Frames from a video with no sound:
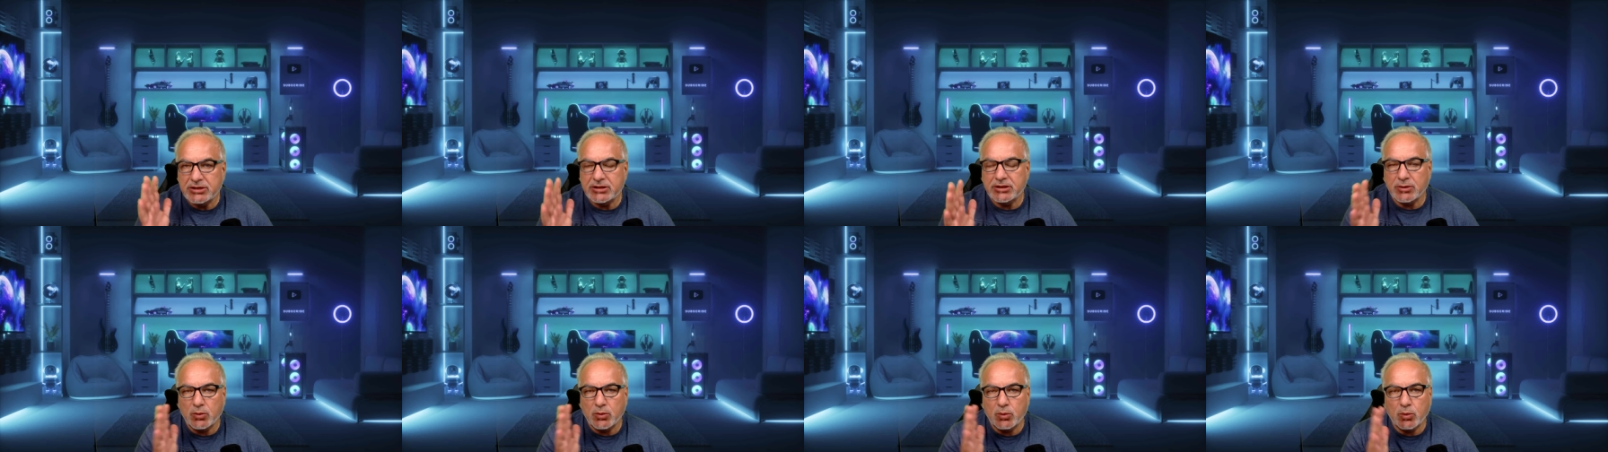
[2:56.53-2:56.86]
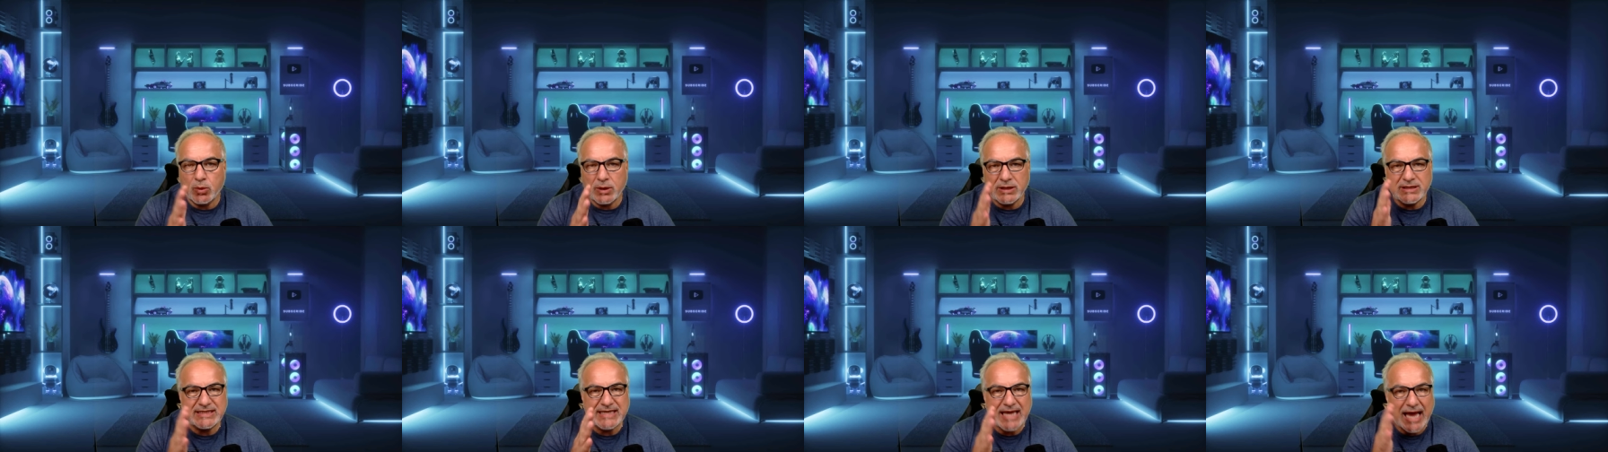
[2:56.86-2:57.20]
to
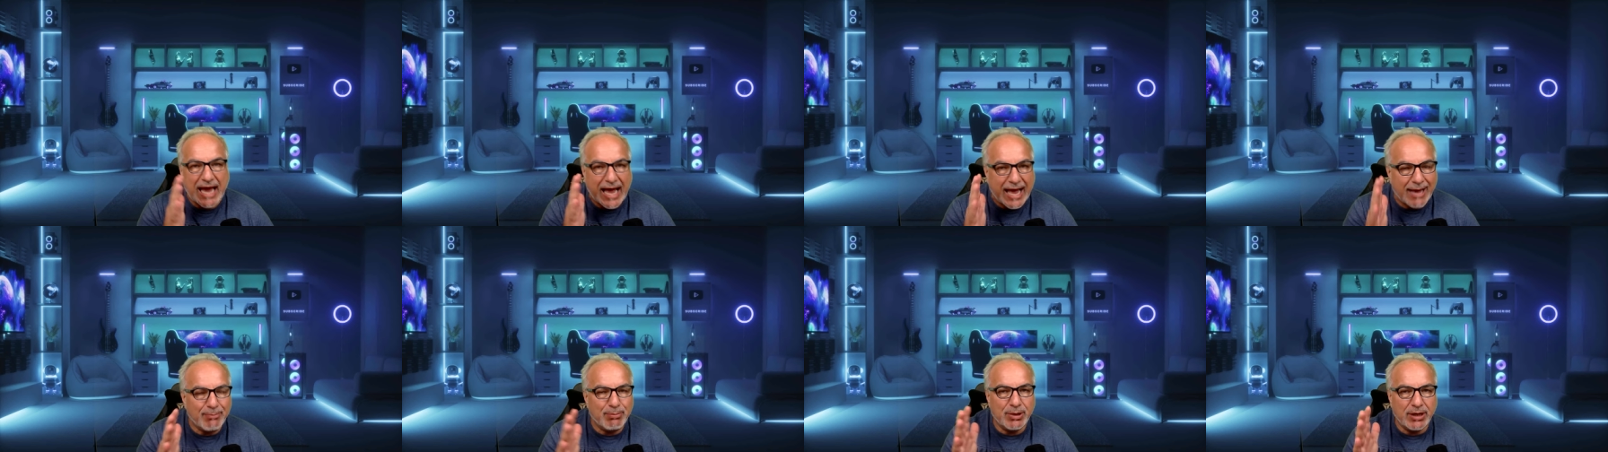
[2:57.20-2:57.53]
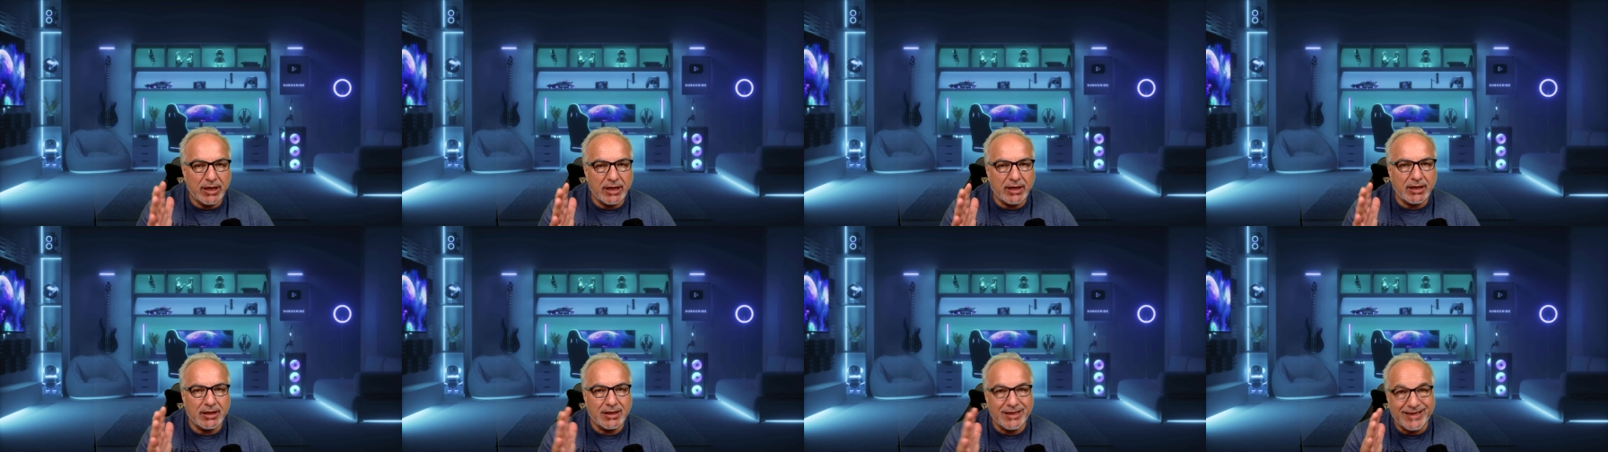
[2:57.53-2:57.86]
what's
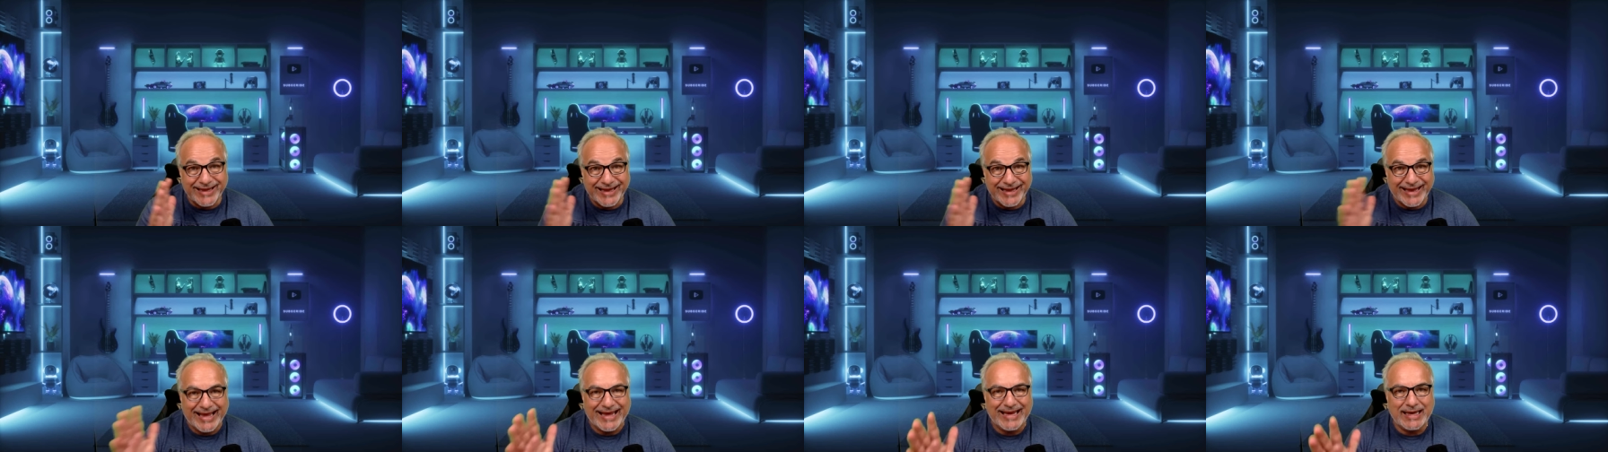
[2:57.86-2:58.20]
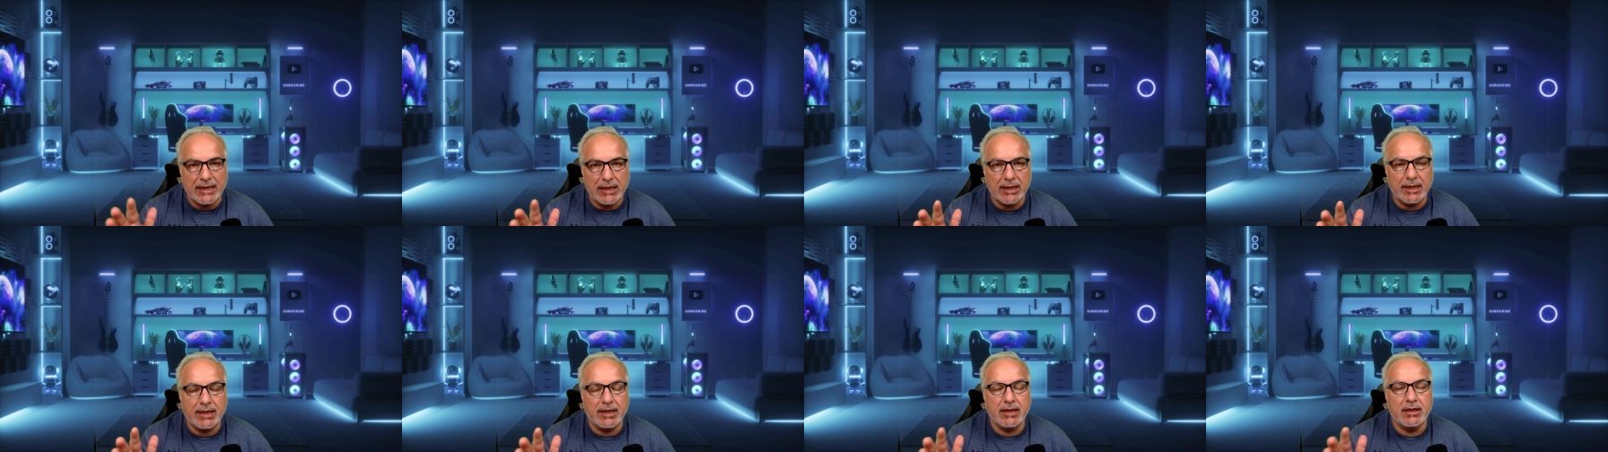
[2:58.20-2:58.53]
happening
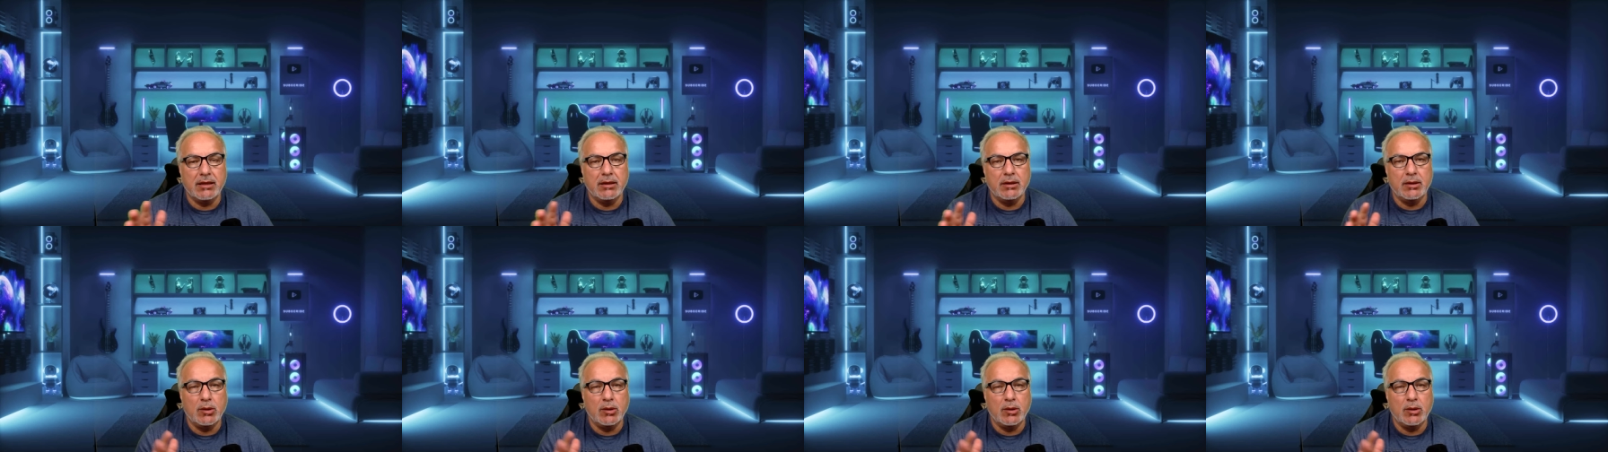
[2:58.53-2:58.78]
lately